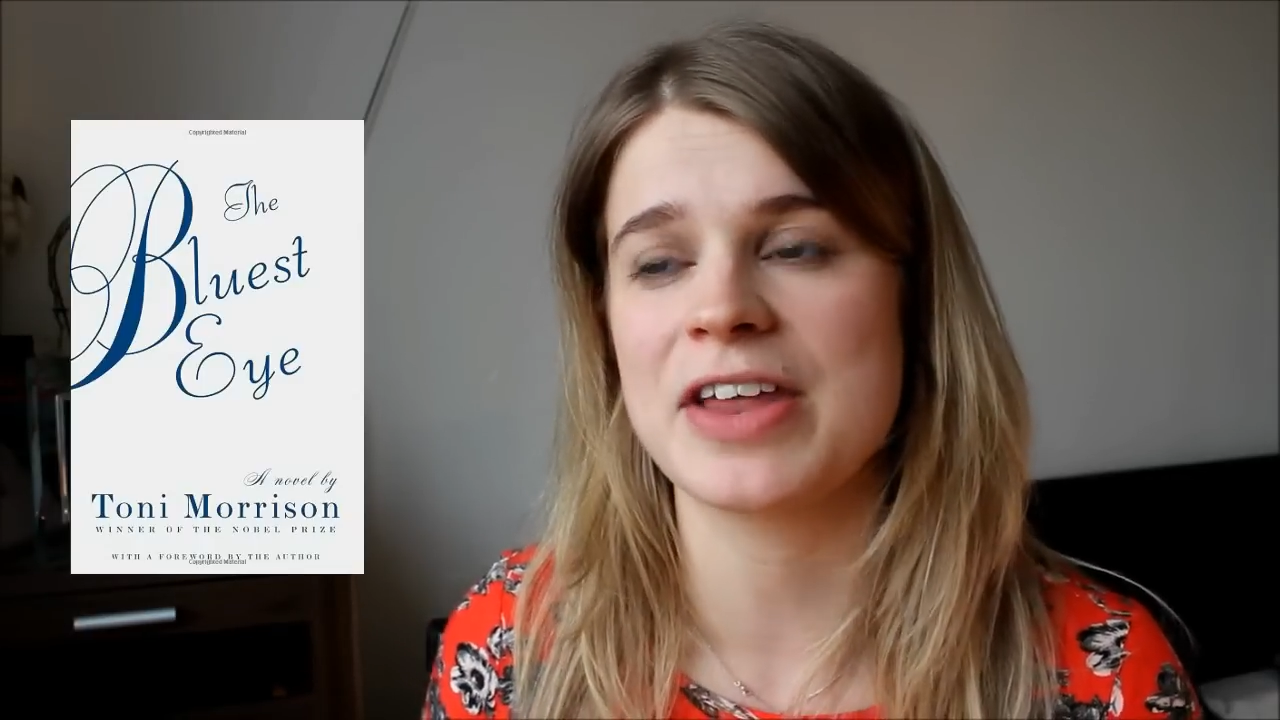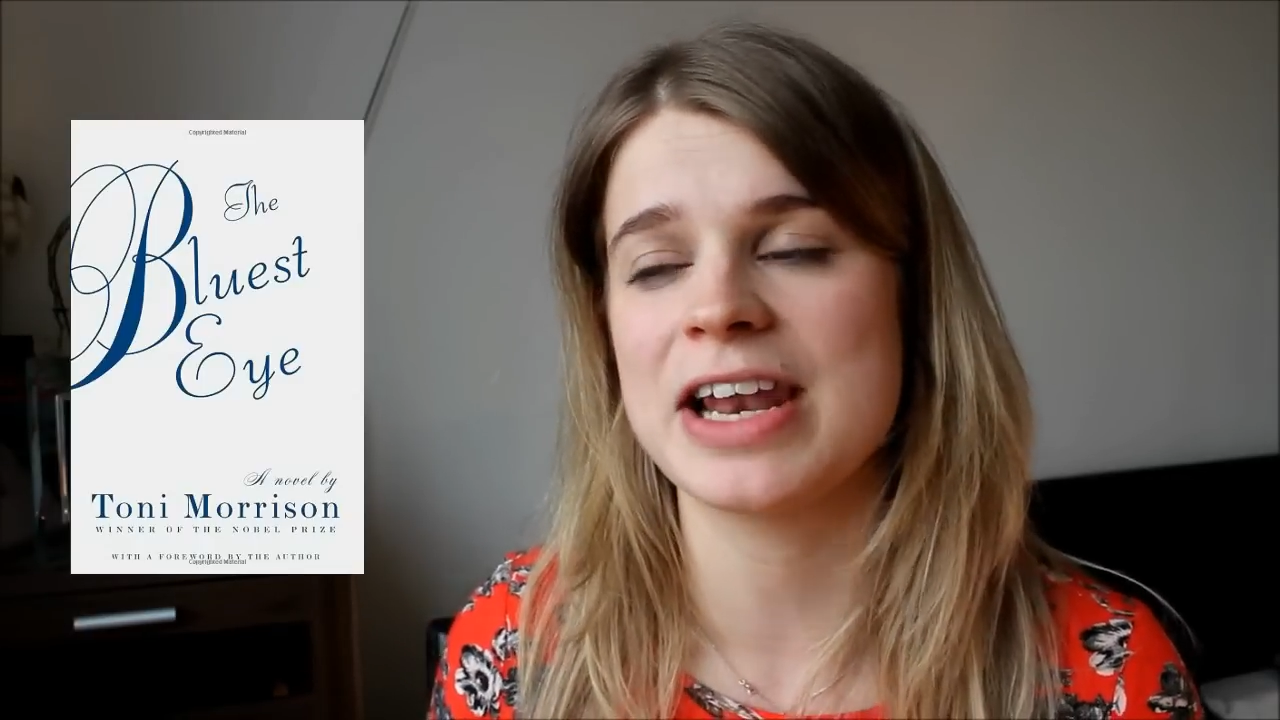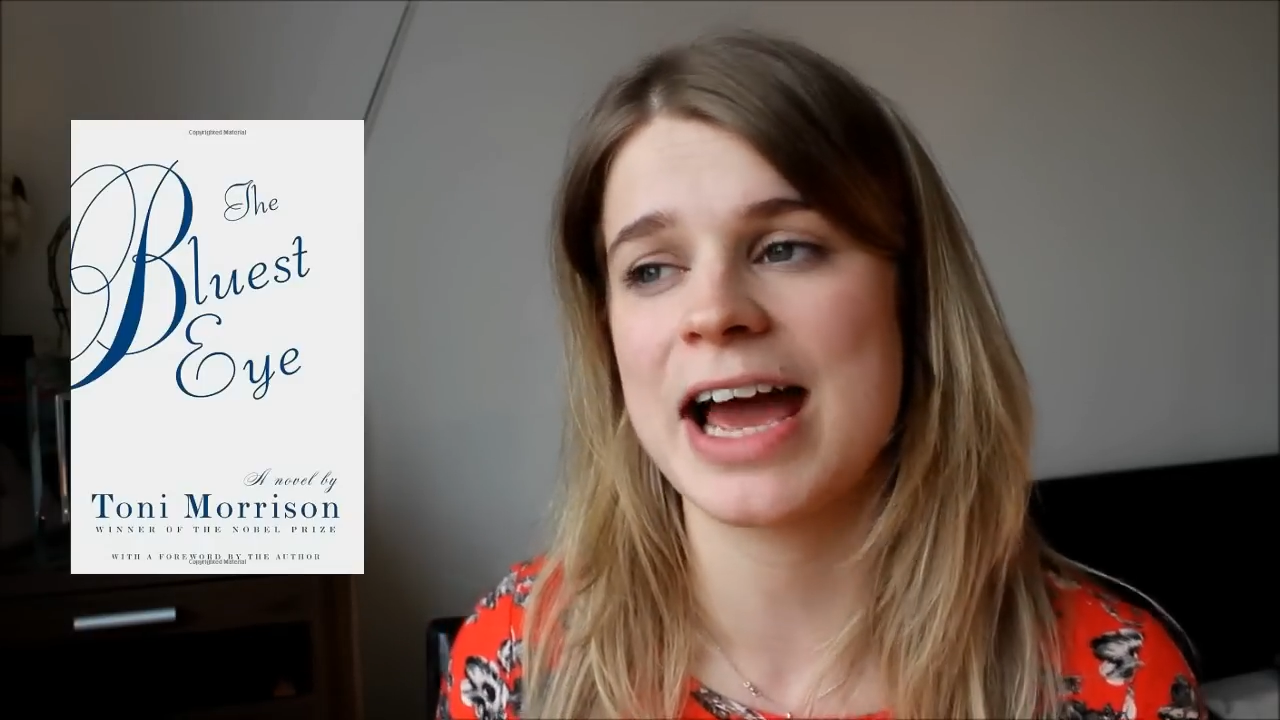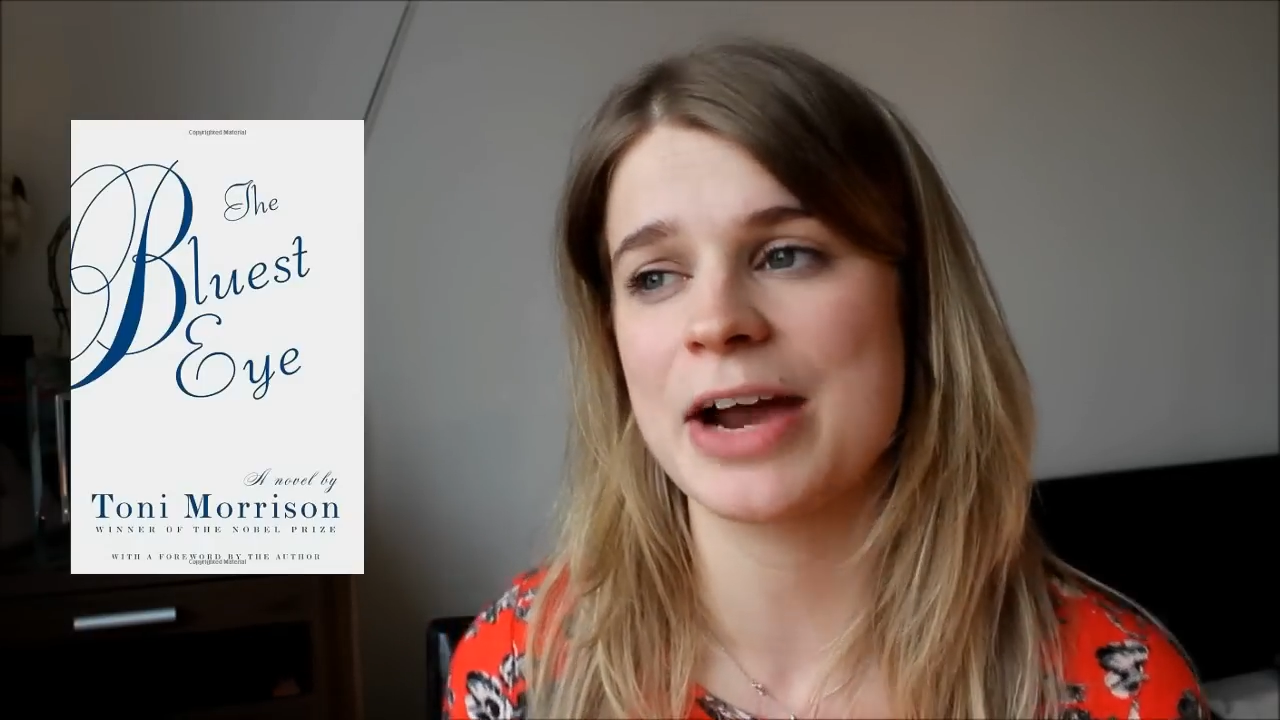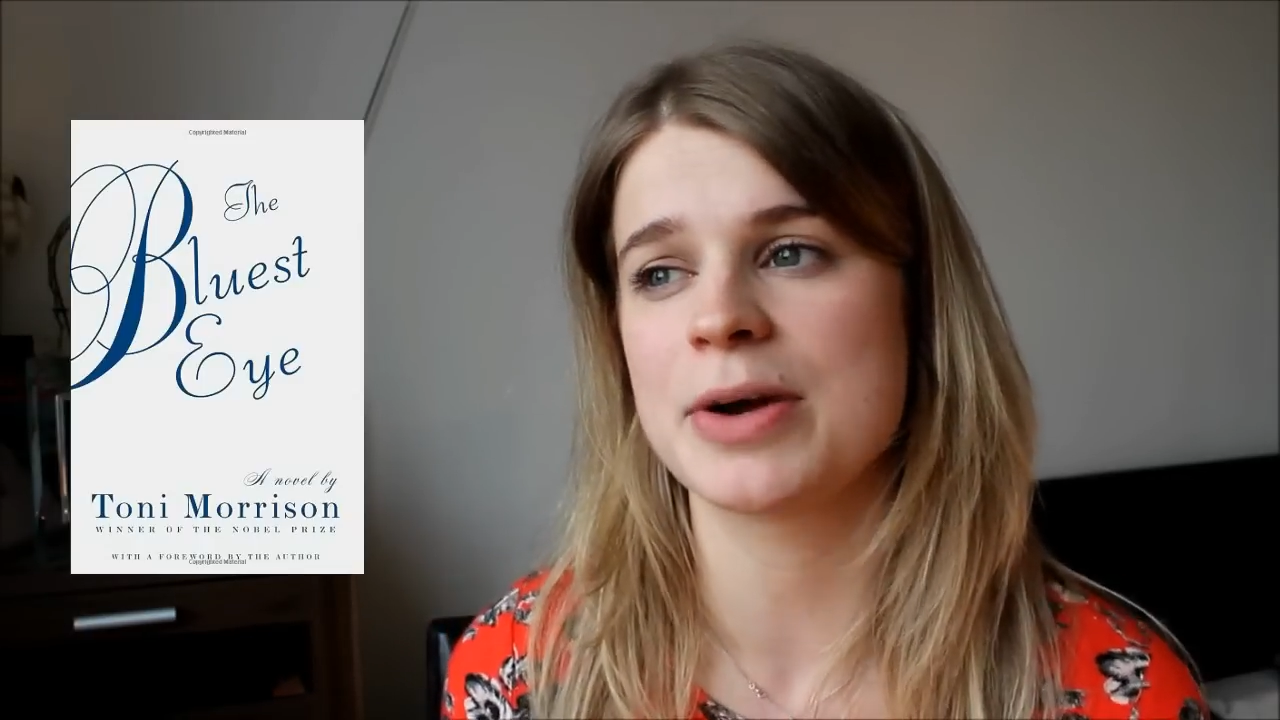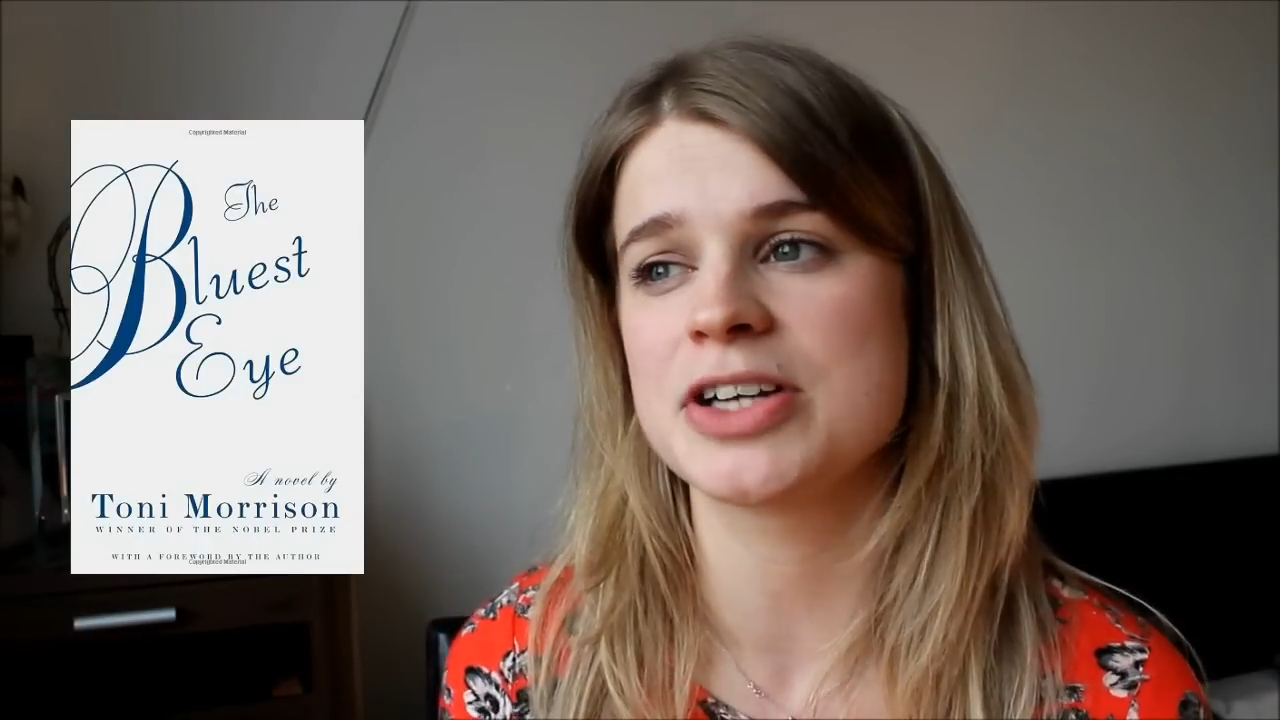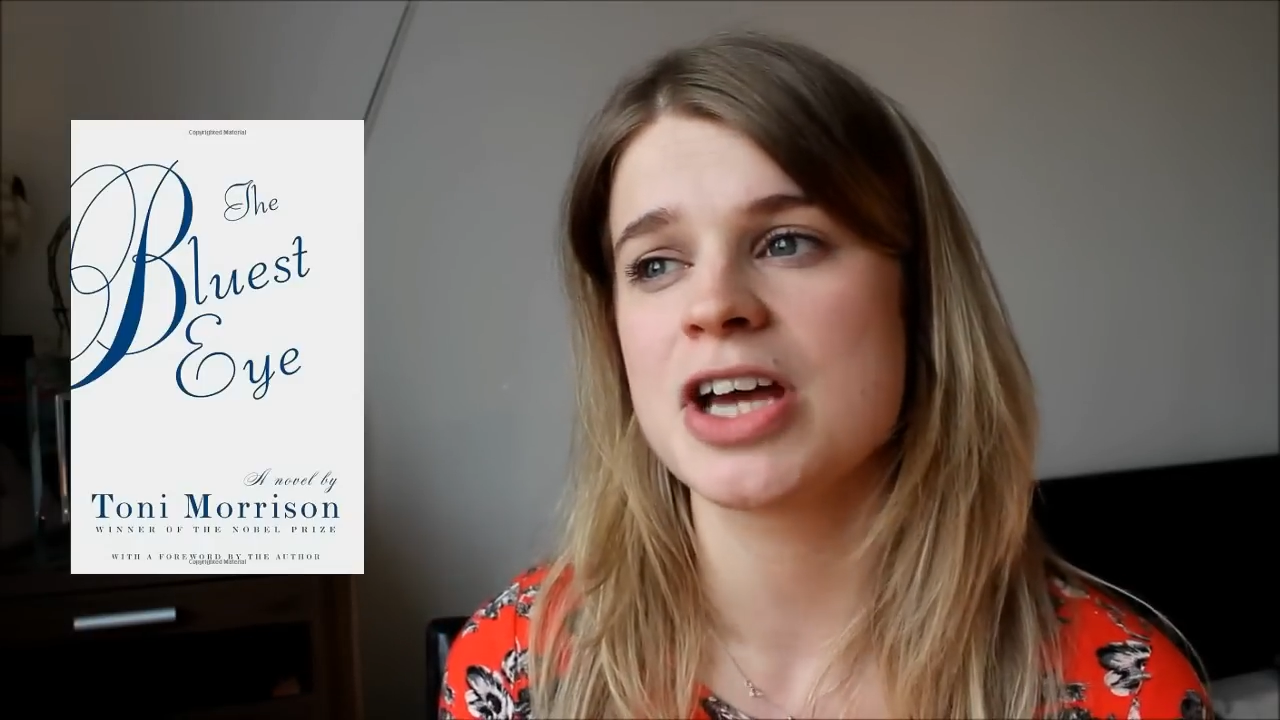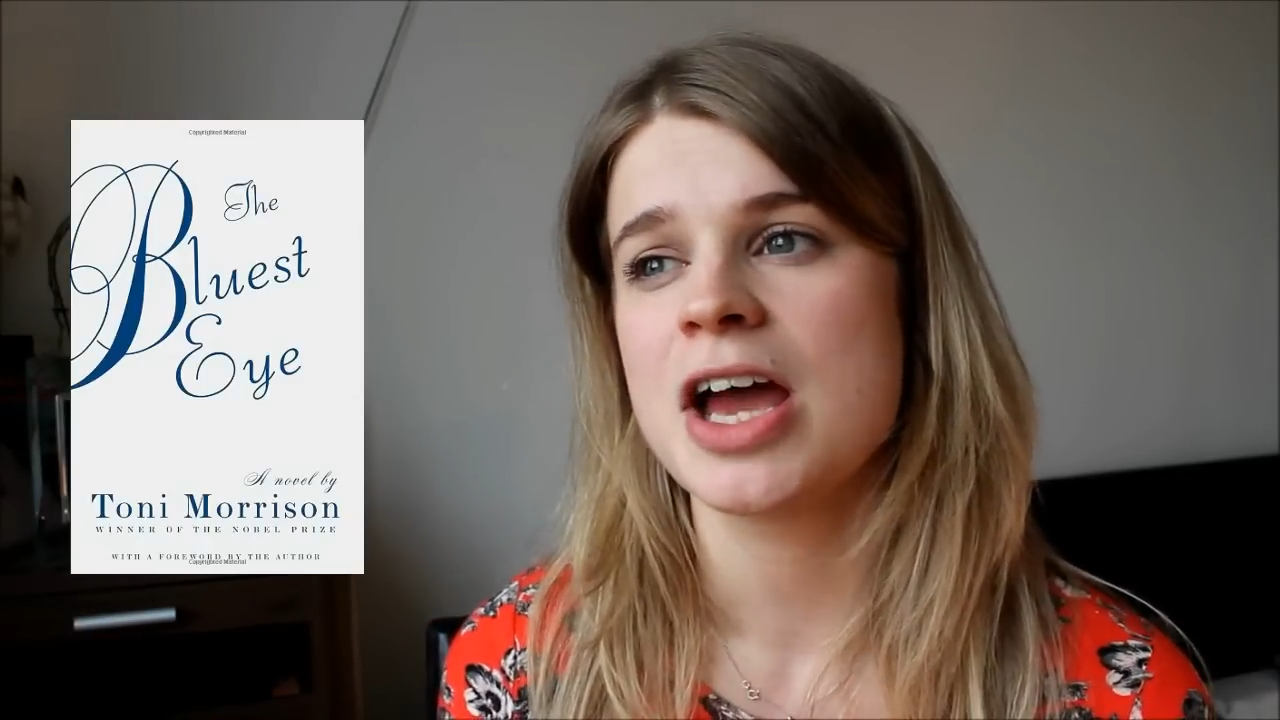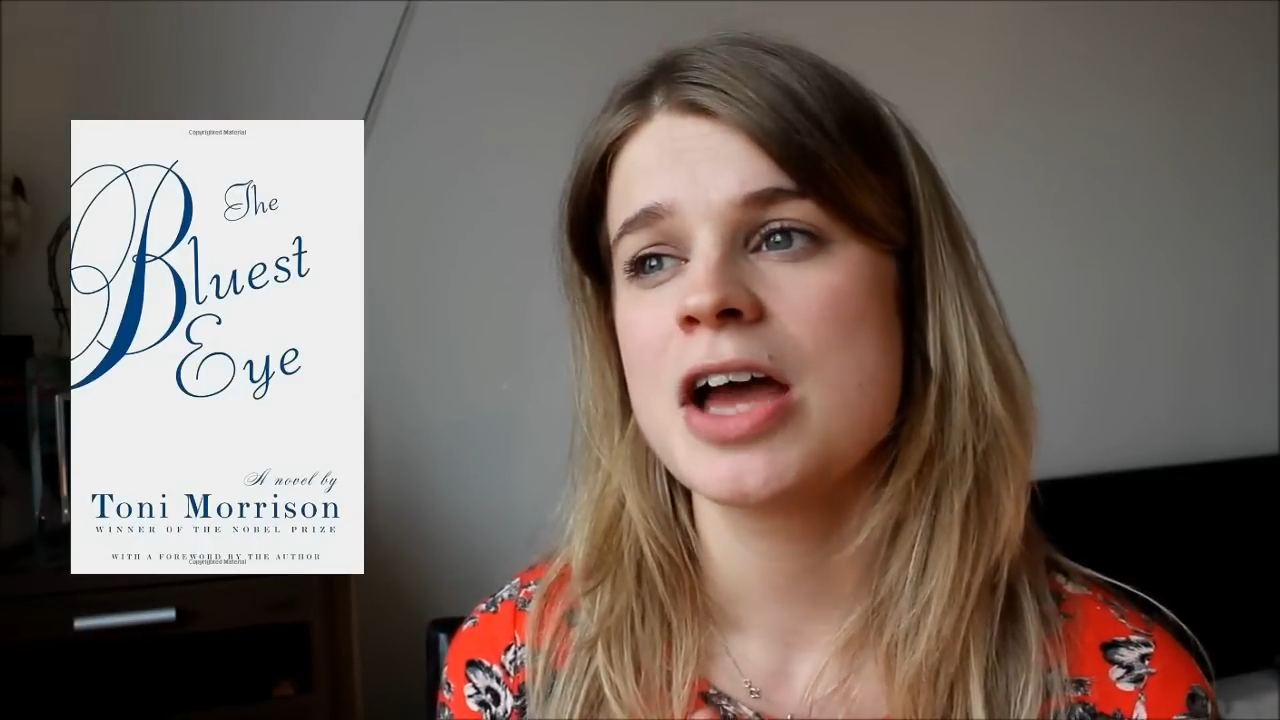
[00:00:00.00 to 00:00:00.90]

the language